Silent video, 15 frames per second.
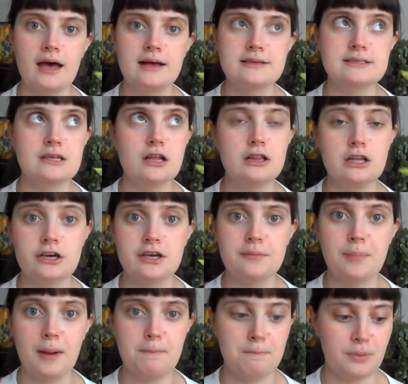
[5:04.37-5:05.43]
as a lucky
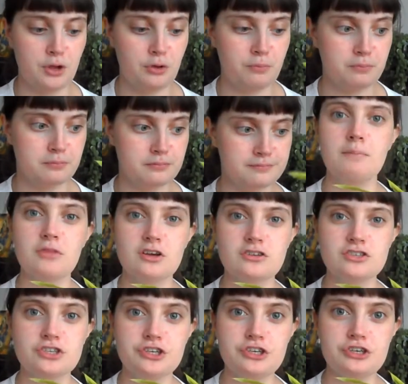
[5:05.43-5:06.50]
bamboo. I'm not
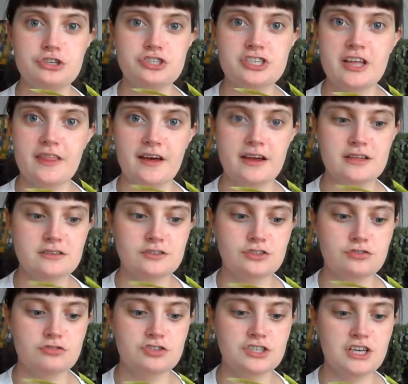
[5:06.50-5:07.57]
usually that
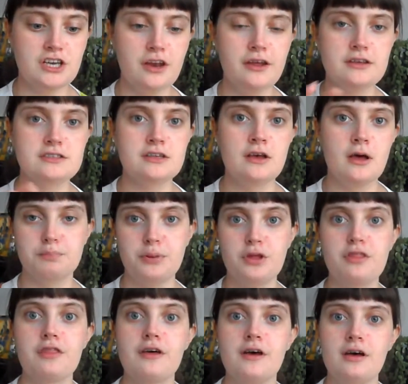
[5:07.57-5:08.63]
into Dracaenas,
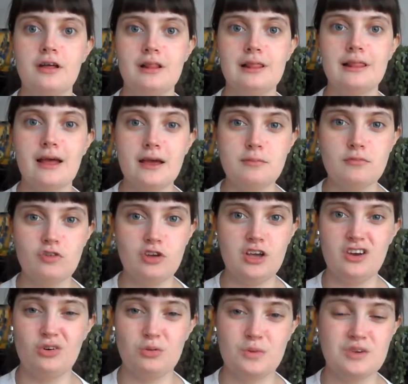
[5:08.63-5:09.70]
but the lime
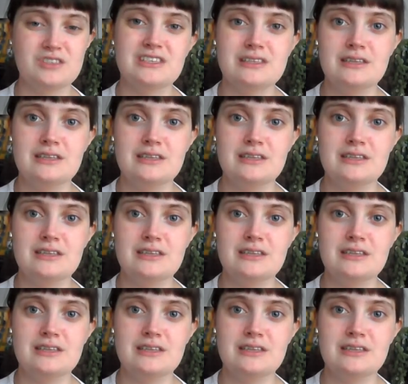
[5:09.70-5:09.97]
green, almost